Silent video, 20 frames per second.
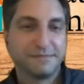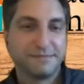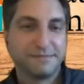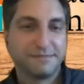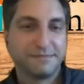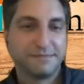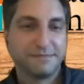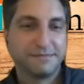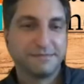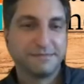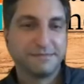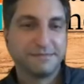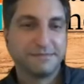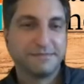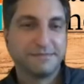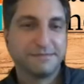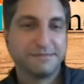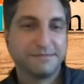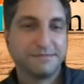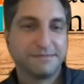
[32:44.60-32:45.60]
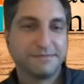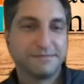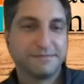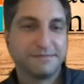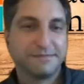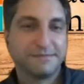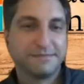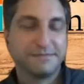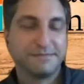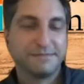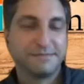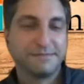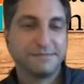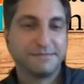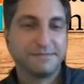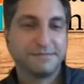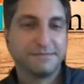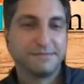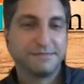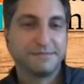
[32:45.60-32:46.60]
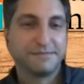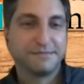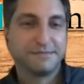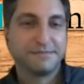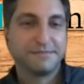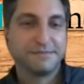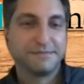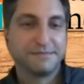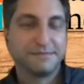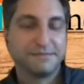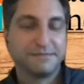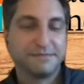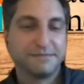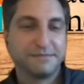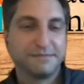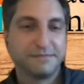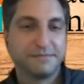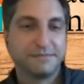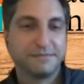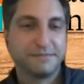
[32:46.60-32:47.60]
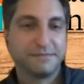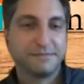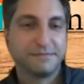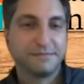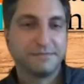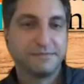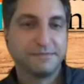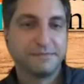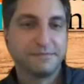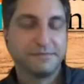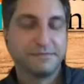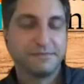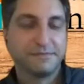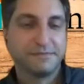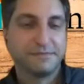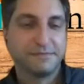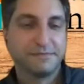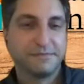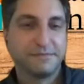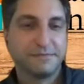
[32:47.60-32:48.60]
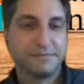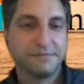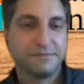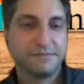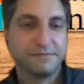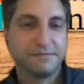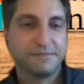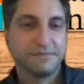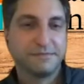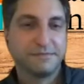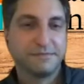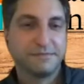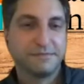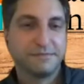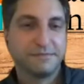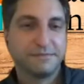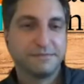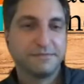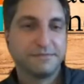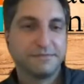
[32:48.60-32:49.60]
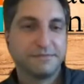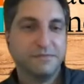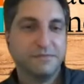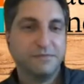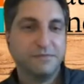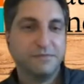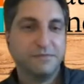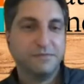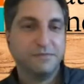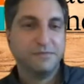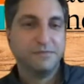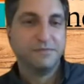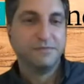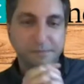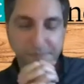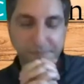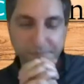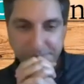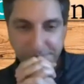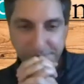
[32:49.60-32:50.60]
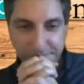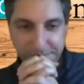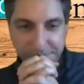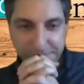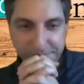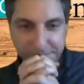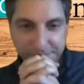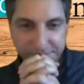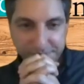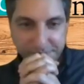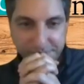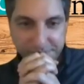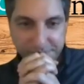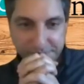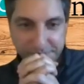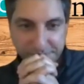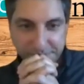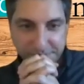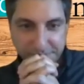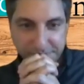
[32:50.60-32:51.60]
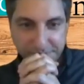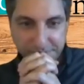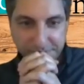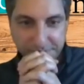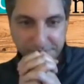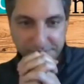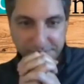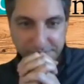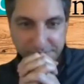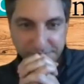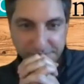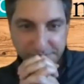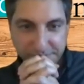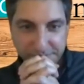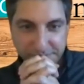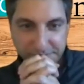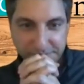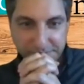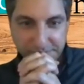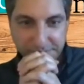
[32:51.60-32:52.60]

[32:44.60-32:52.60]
(silent)